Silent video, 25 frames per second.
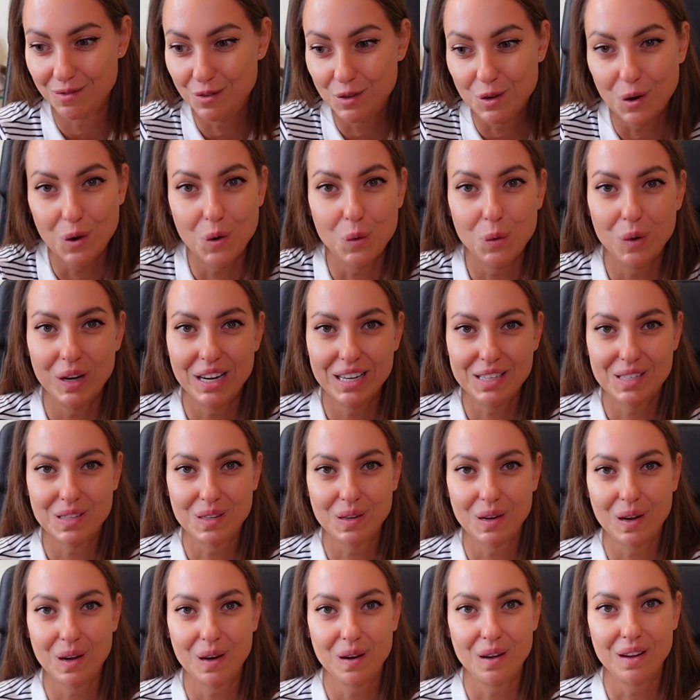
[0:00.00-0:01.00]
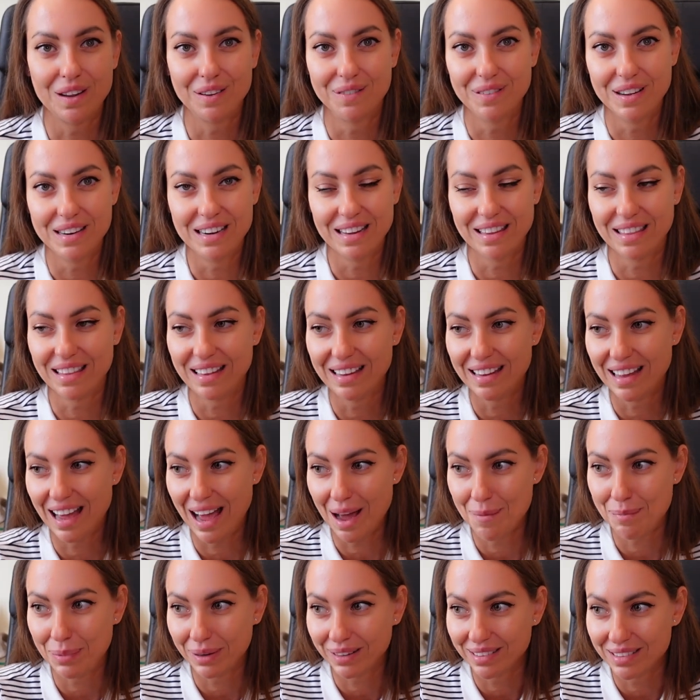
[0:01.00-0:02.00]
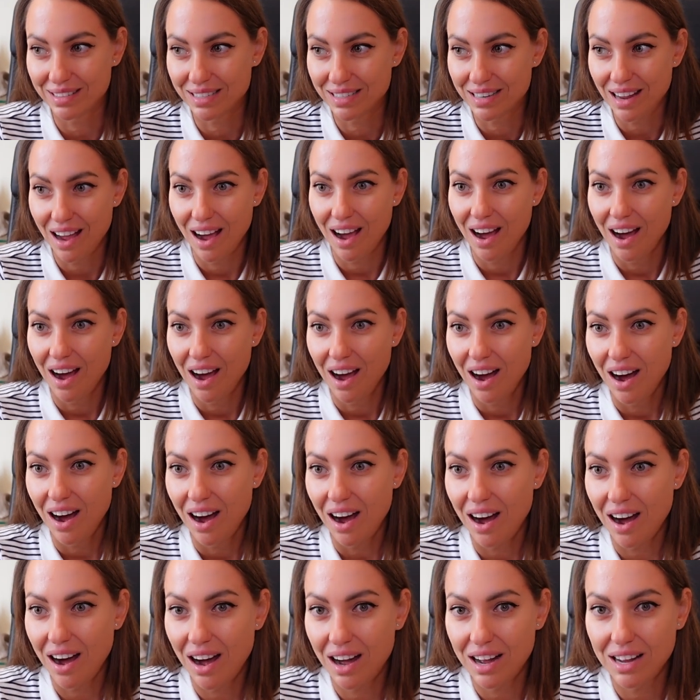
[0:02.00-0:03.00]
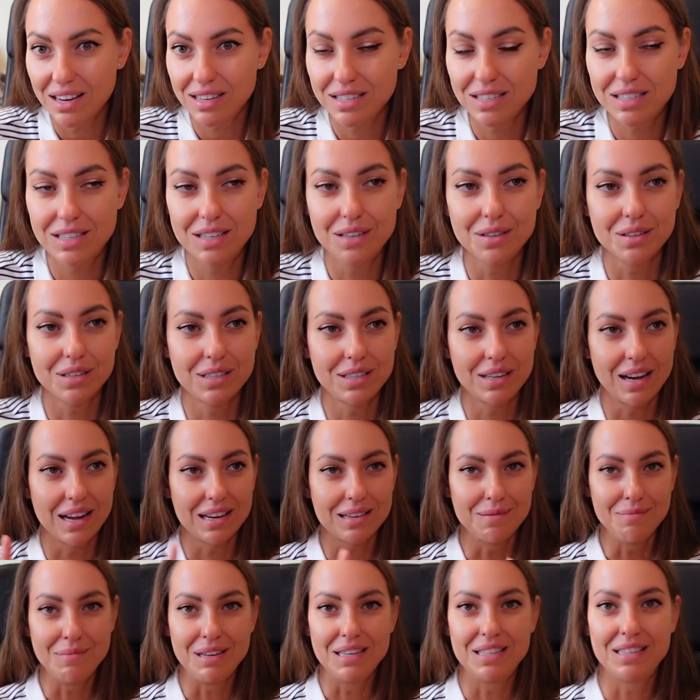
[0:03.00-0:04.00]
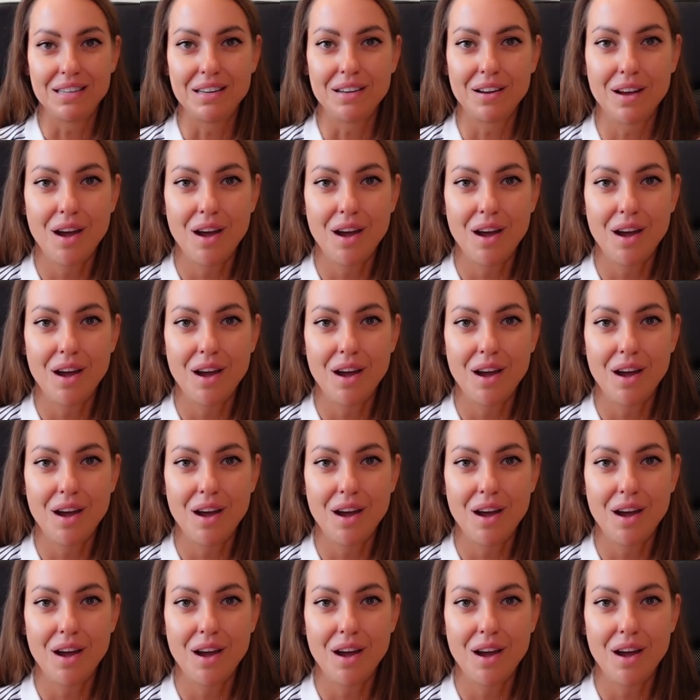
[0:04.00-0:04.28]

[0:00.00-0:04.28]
know where to go if anything happens and you start missing